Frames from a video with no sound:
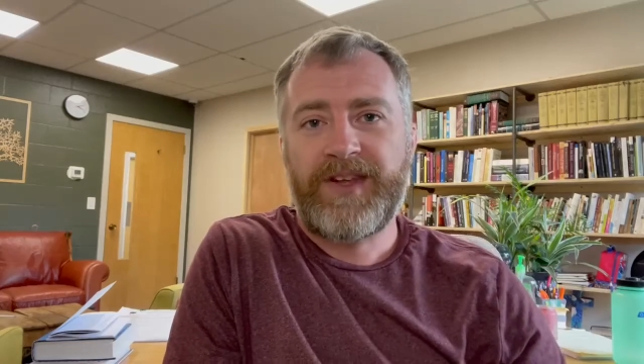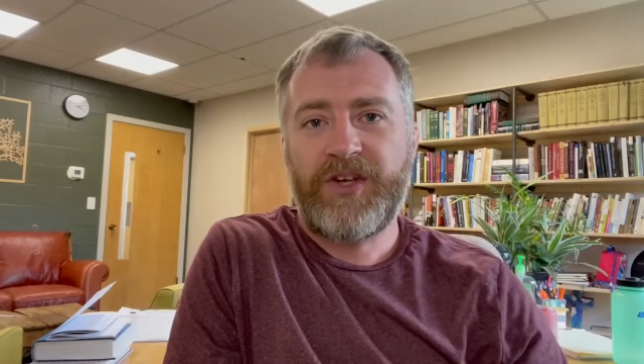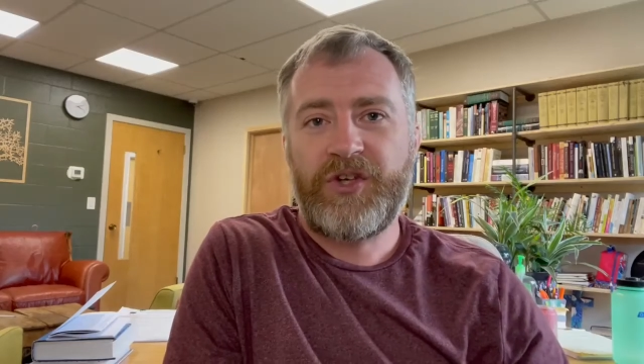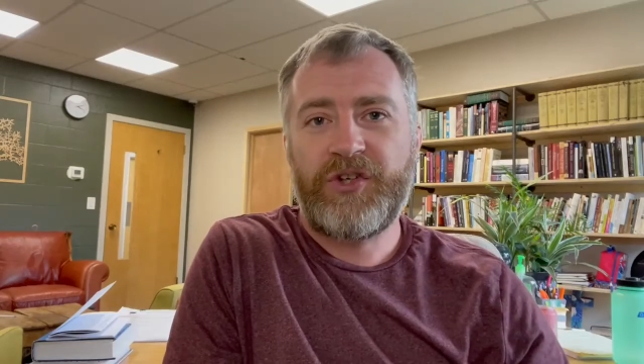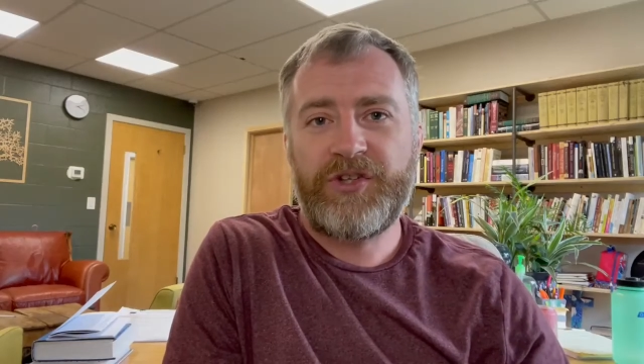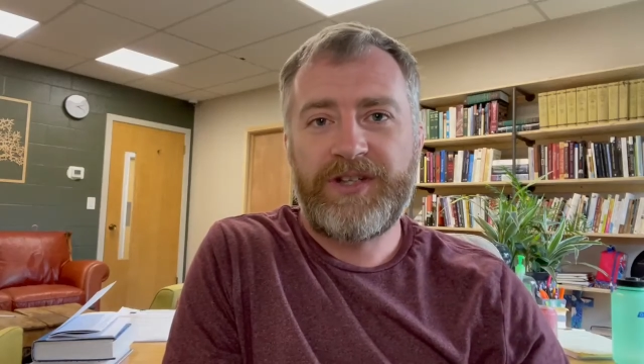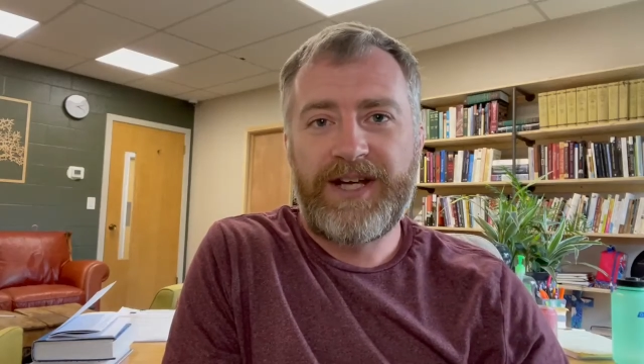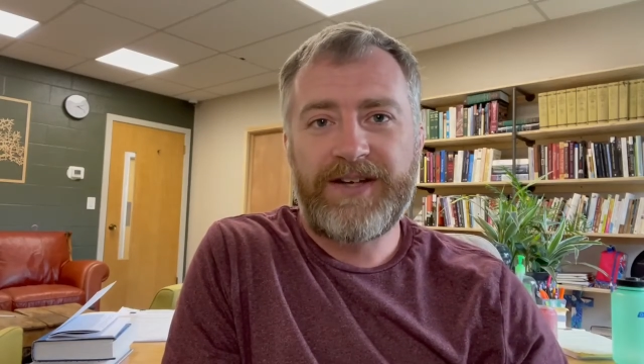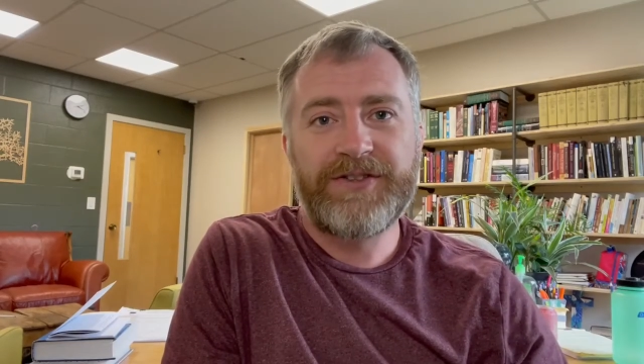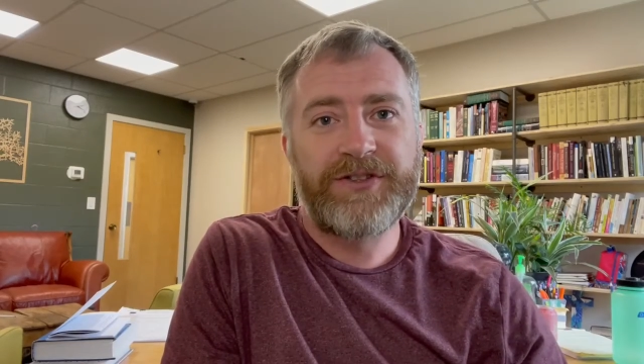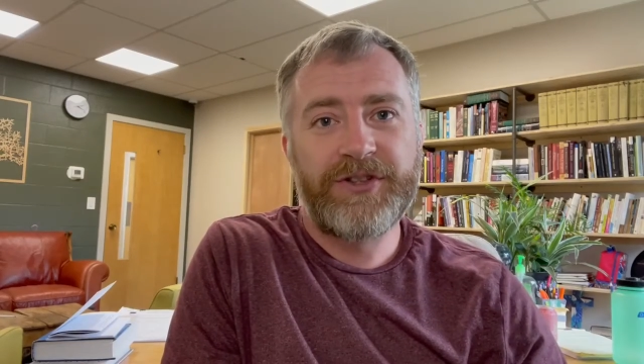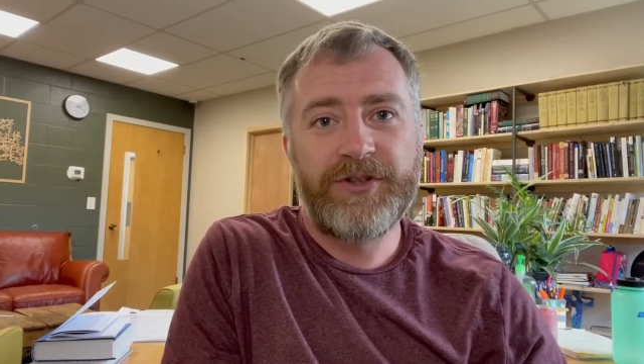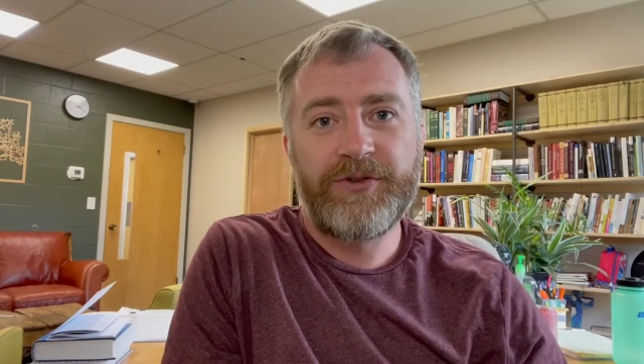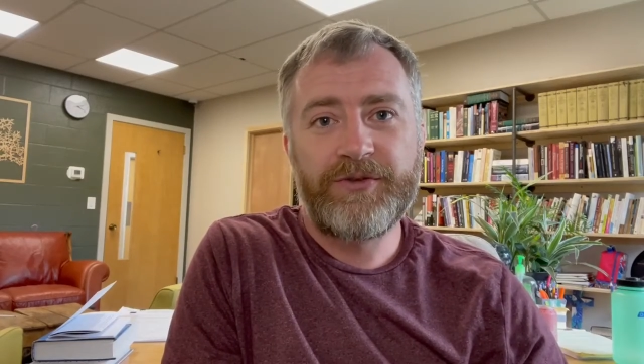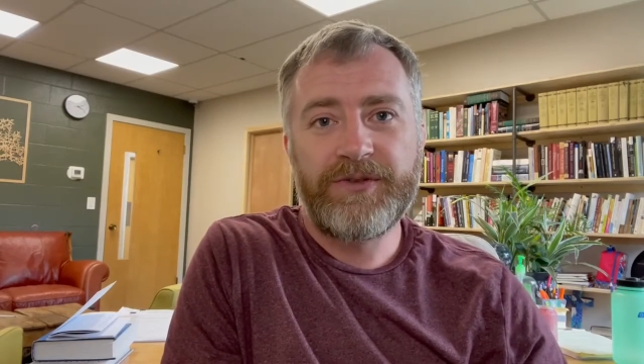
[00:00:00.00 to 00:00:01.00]
Good
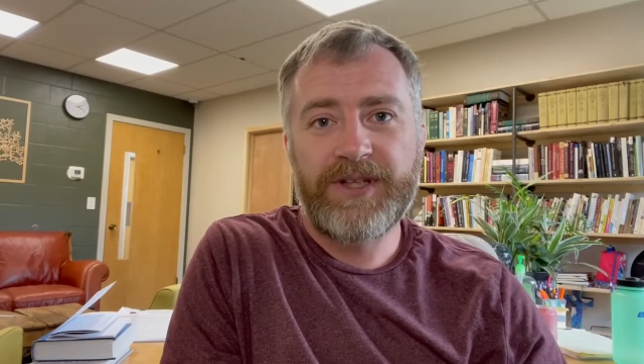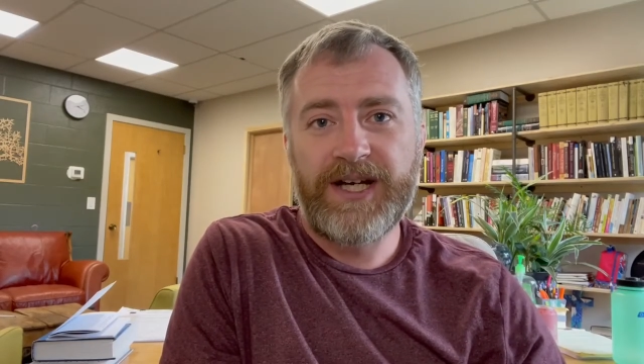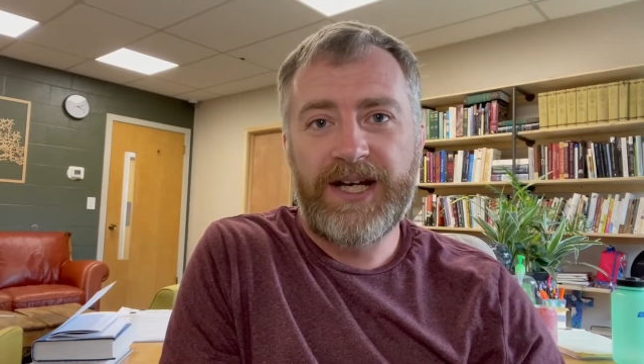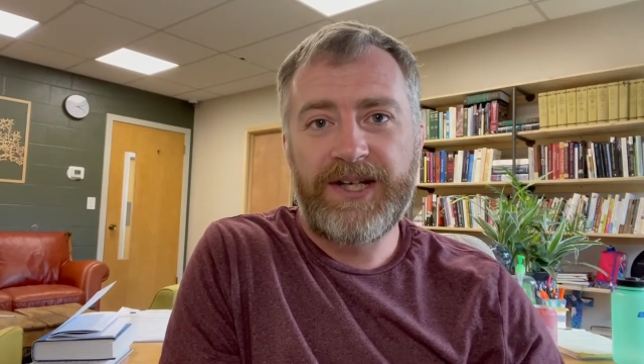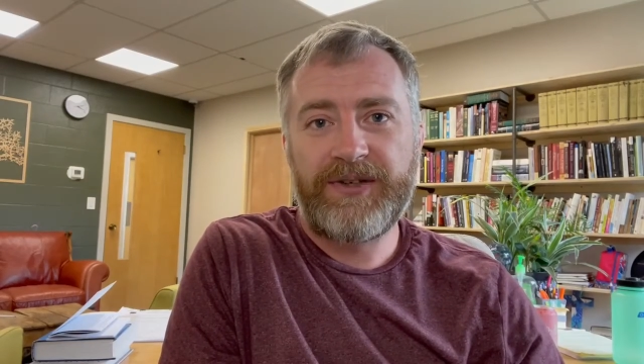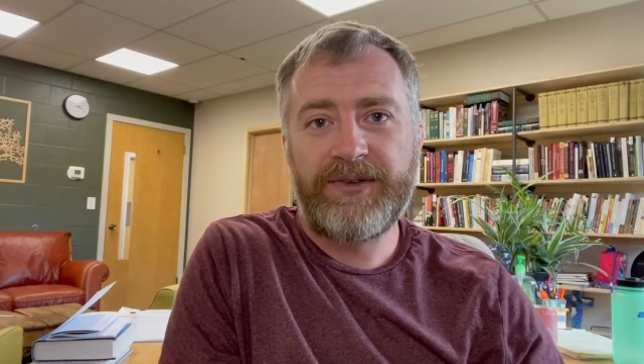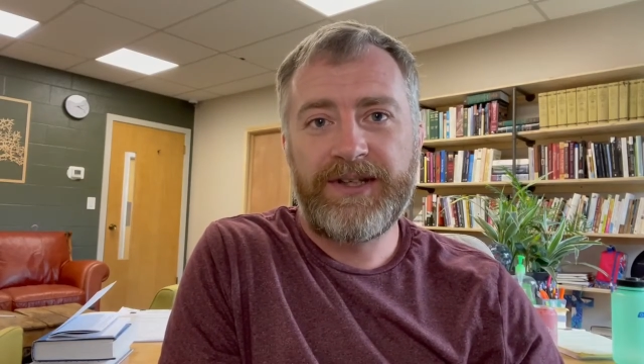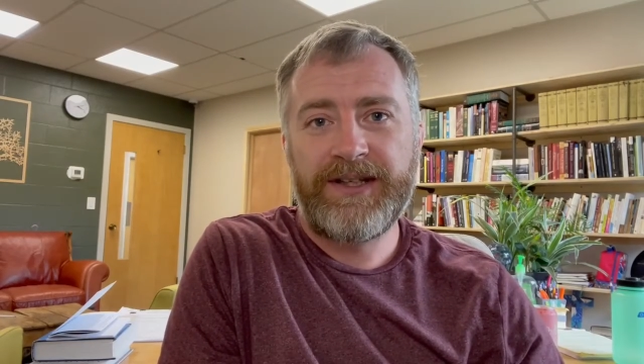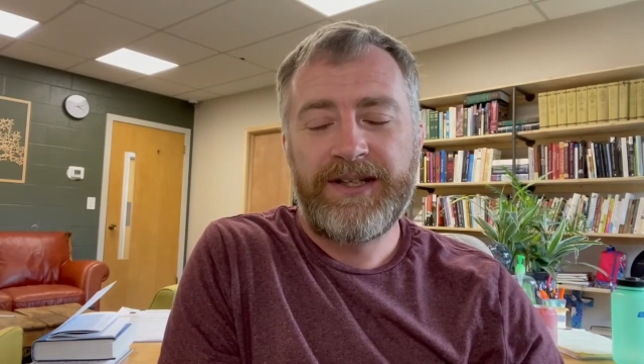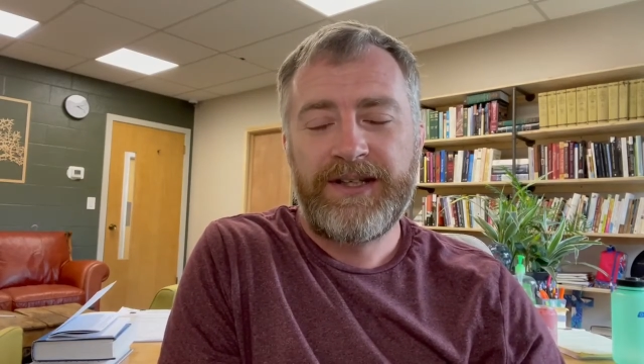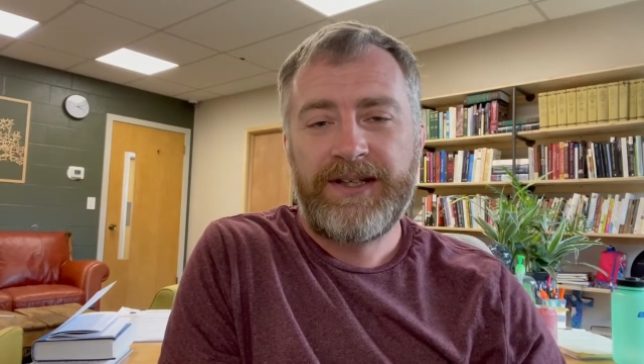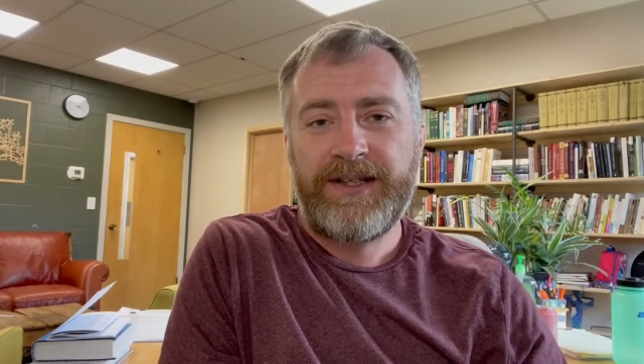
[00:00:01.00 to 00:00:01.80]
afternoon, Conduit.